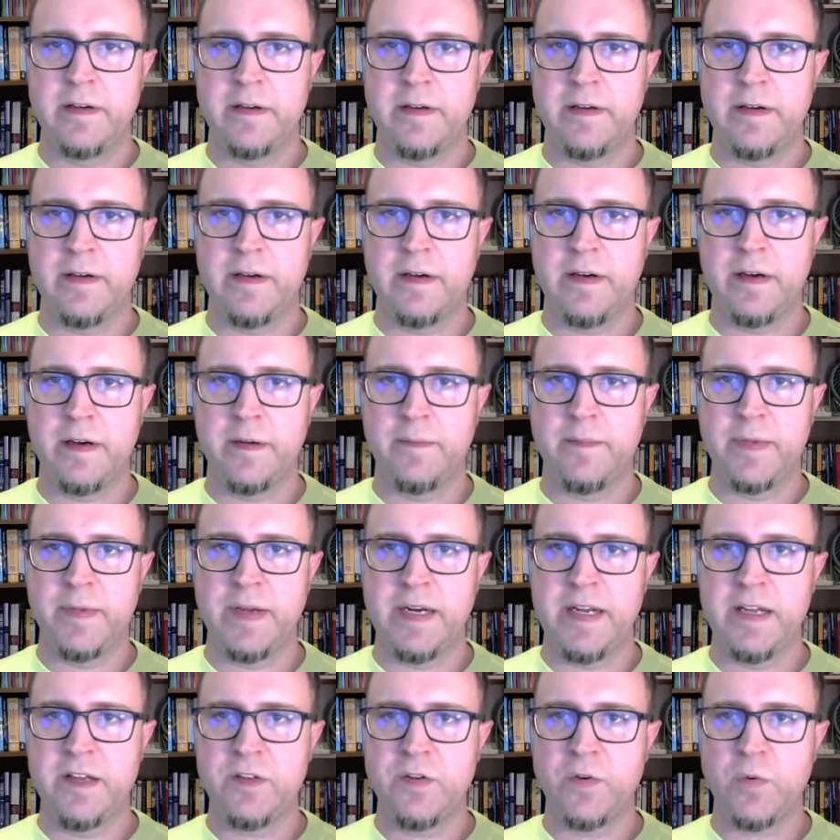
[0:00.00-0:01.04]
And
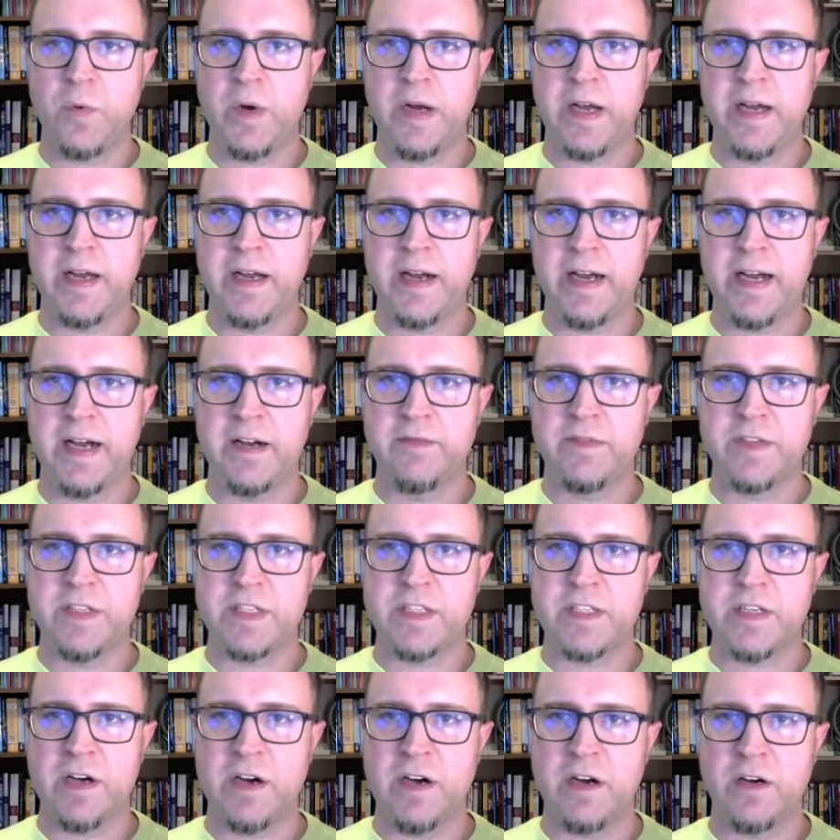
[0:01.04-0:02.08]
either way, I have this
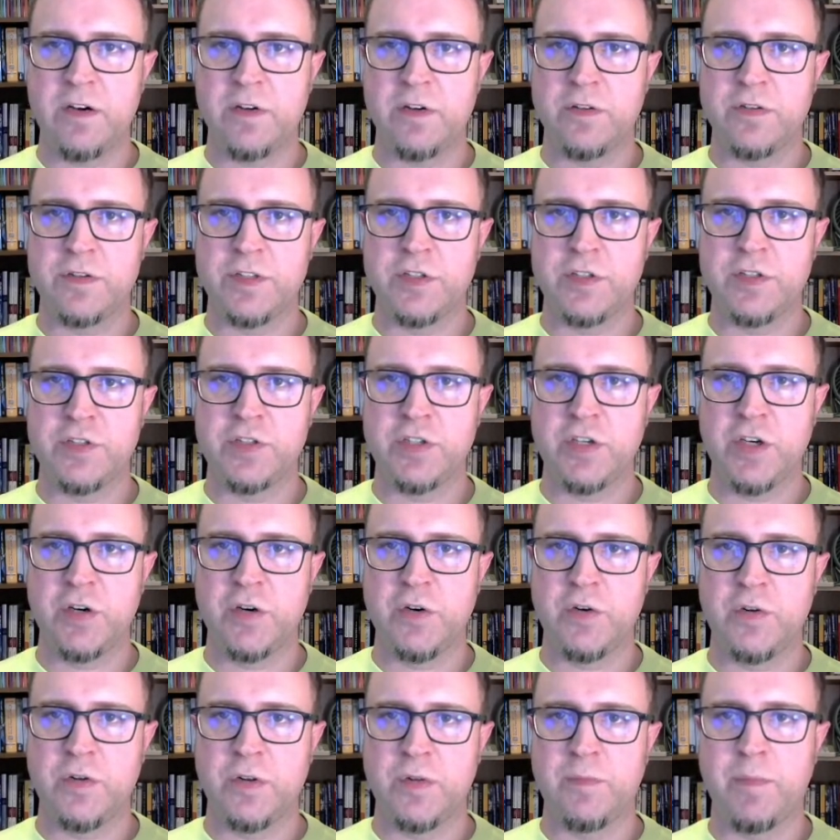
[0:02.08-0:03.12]
toggle to
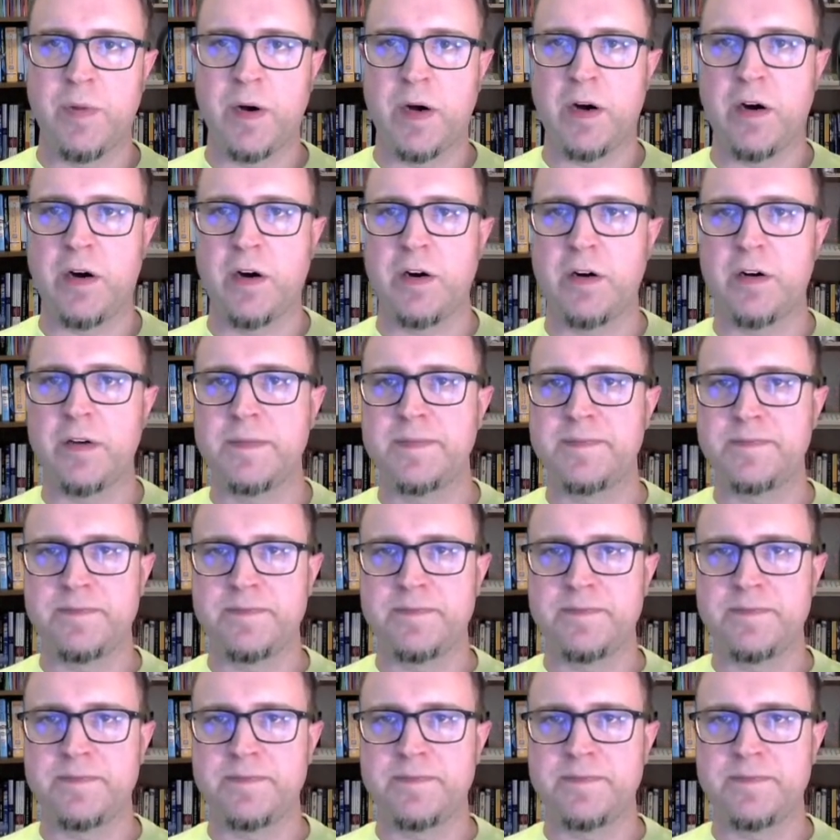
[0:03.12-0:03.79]
show the bar.